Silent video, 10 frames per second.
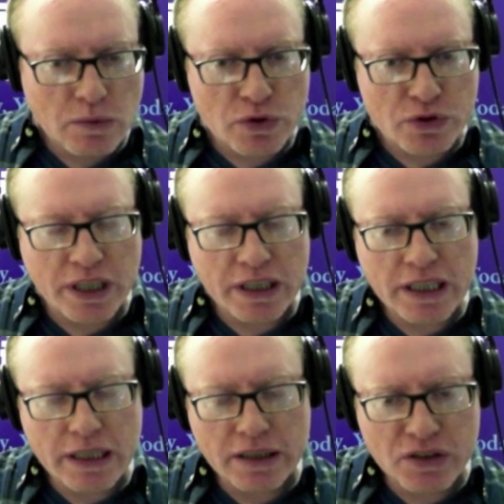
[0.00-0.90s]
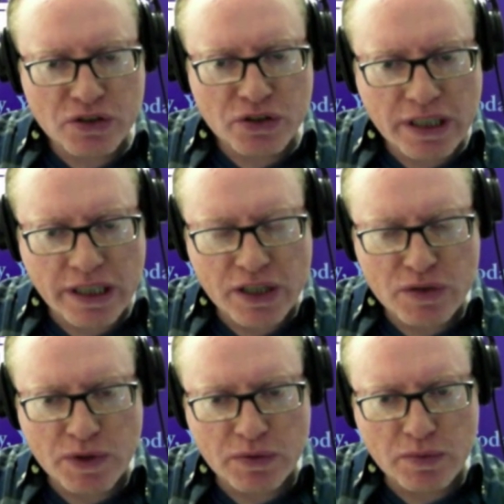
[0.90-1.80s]
was there any industry
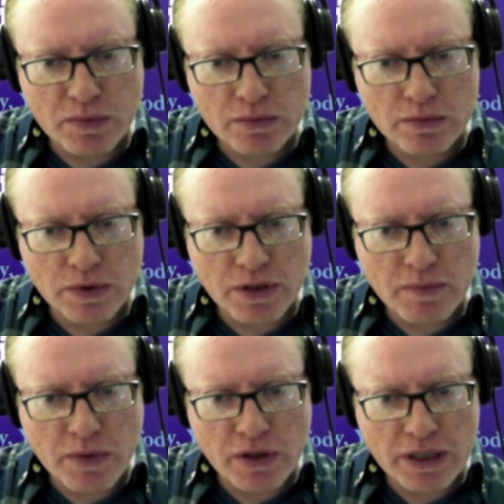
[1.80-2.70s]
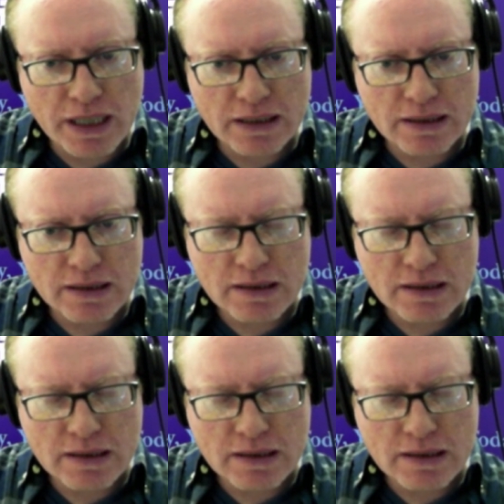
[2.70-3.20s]
engagement with them on that?